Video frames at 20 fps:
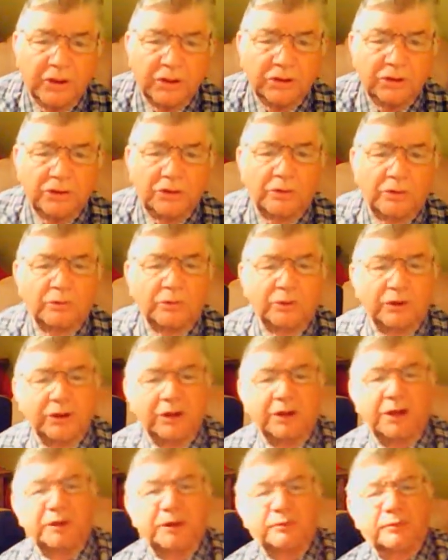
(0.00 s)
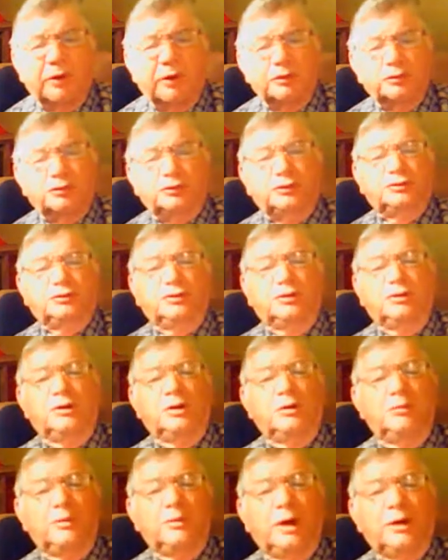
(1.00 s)
You know, when he had Moses on
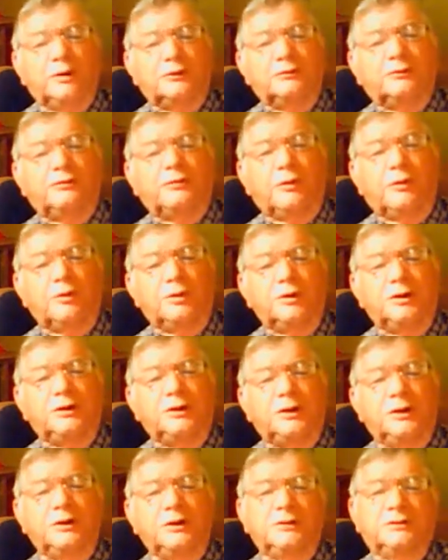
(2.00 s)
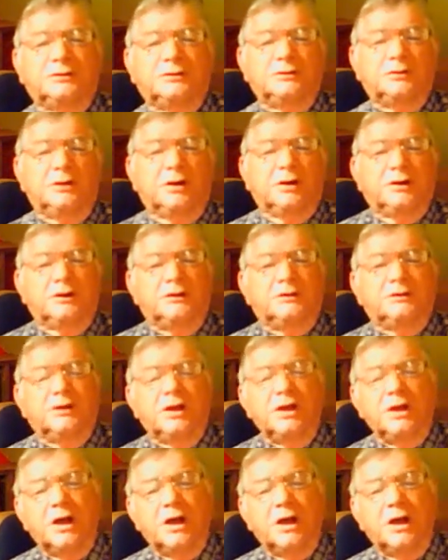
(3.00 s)
that mountain 40 days and nights,